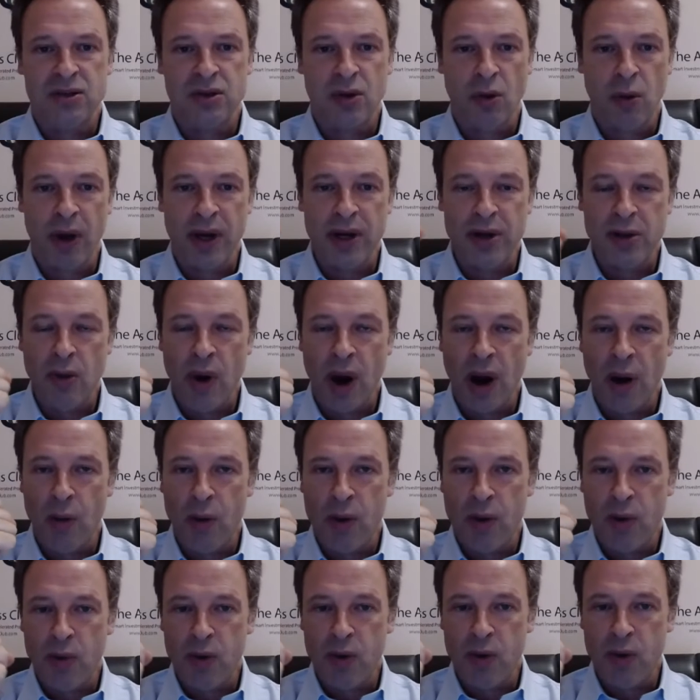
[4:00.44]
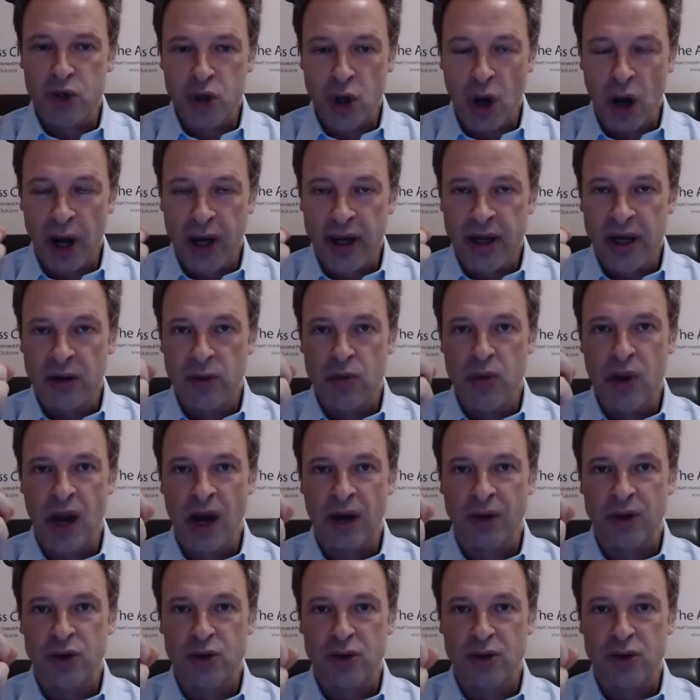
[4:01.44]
So when we join and we are